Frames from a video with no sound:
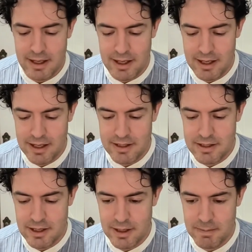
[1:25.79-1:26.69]

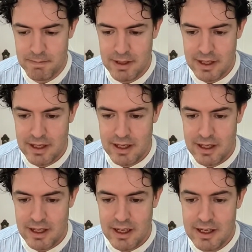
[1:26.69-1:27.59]
And
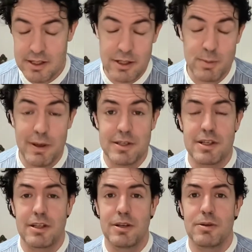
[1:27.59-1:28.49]
it just
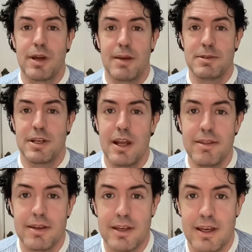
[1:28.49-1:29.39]
basically all came to
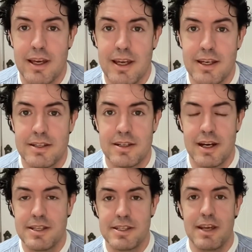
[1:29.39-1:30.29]
nothing. And
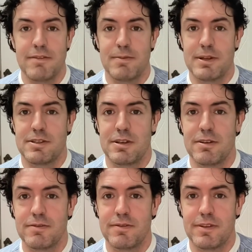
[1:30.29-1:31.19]
I saved
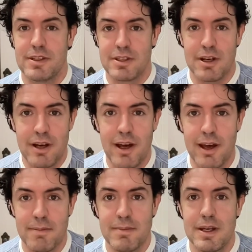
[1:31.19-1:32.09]
myself the
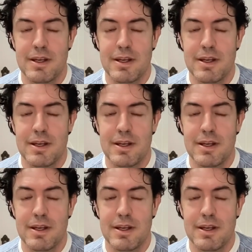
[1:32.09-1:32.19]
time